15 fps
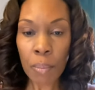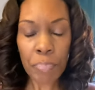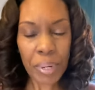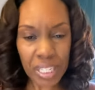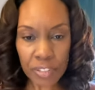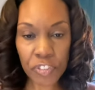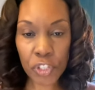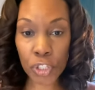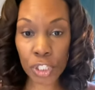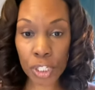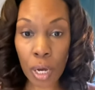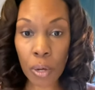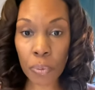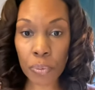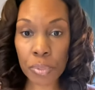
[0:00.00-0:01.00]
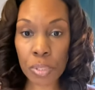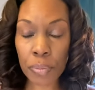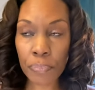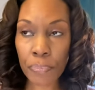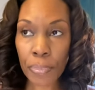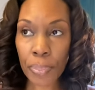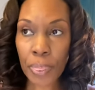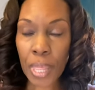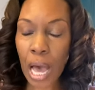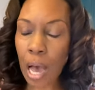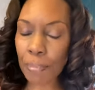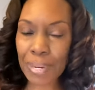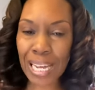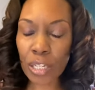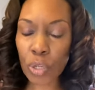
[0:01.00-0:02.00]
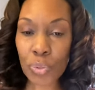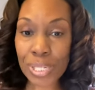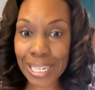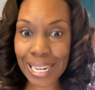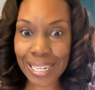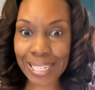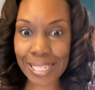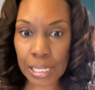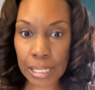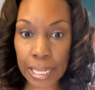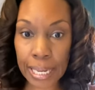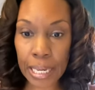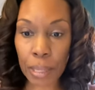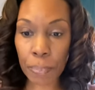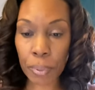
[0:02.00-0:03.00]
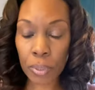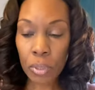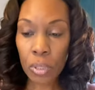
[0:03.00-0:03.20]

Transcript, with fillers: But if you don't, I'm not losing any sleep.